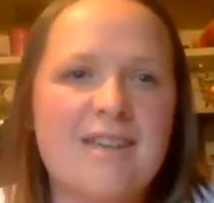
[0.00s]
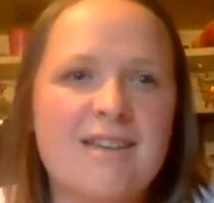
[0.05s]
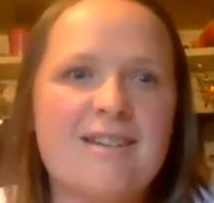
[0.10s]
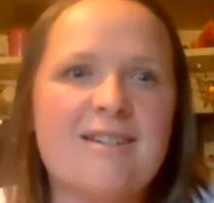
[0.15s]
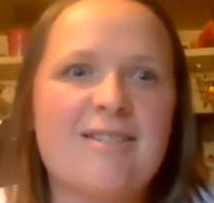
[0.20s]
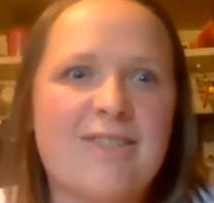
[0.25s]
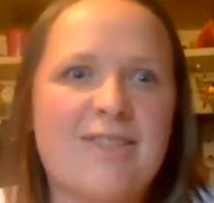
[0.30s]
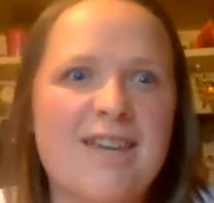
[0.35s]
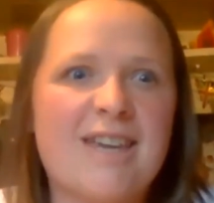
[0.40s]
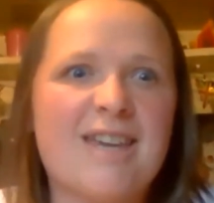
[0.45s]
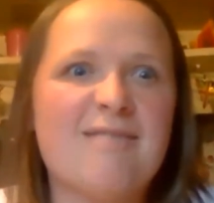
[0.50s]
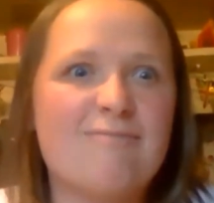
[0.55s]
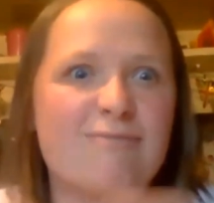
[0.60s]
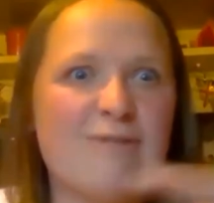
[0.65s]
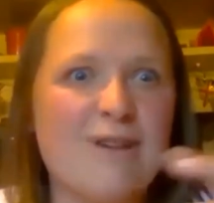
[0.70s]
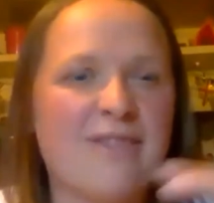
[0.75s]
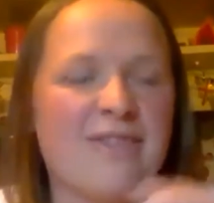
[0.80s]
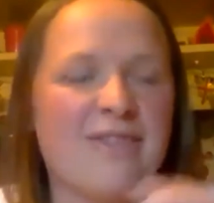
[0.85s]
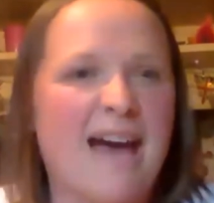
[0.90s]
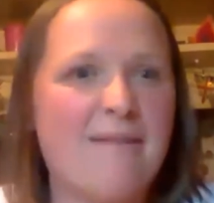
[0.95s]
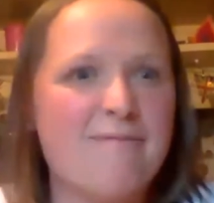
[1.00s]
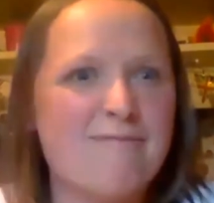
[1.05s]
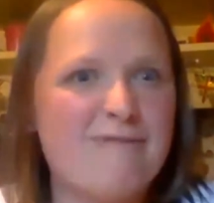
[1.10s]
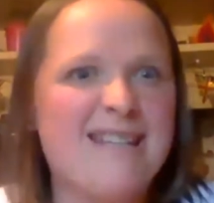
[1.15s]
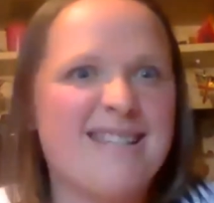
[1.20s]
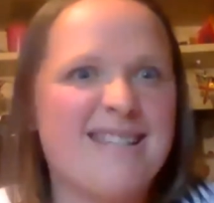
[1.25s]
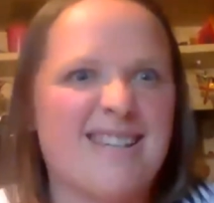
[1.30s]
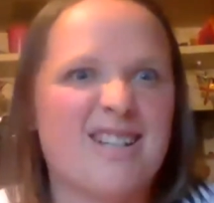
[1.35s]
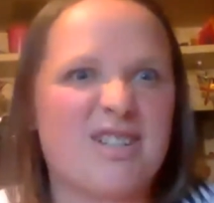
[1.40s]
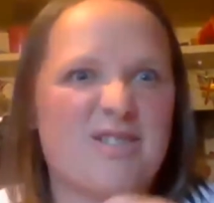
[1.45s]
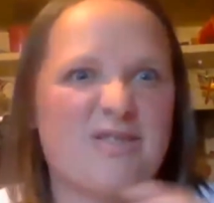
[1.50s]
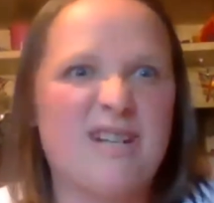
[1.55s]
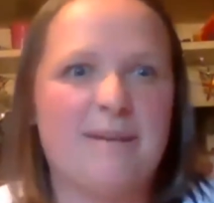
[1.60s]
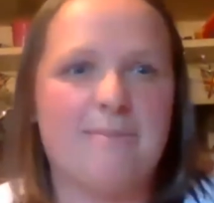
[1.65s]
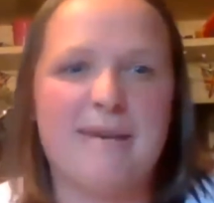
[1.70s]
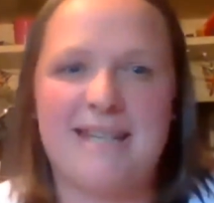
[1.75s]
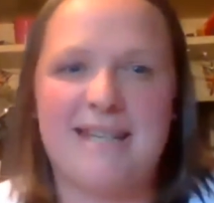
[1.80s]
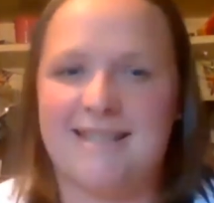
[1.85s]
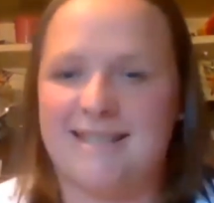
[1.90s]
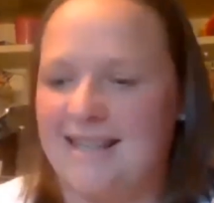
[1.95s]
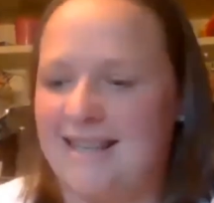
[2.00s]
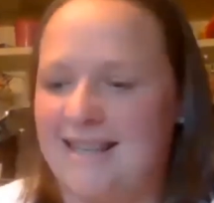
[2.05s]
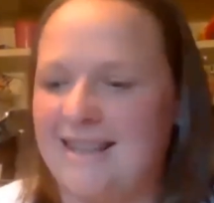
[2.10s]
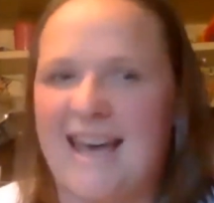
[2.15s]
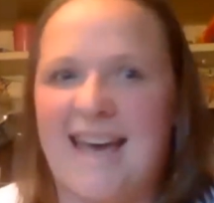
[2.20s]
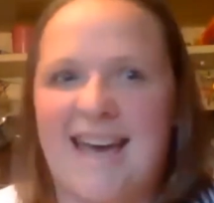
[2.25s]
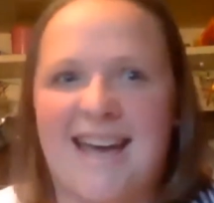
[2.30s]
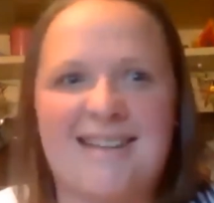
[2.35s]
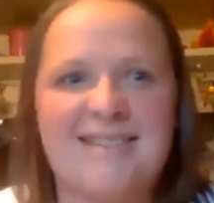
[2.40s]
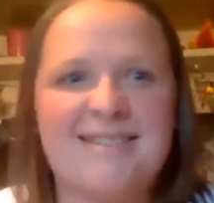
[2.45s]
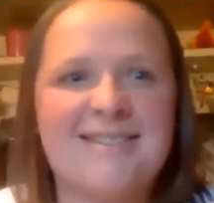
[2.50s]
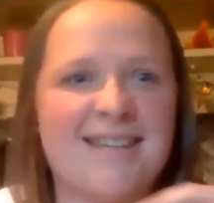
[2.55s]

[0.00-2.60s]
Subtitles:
I think that research really meets it there.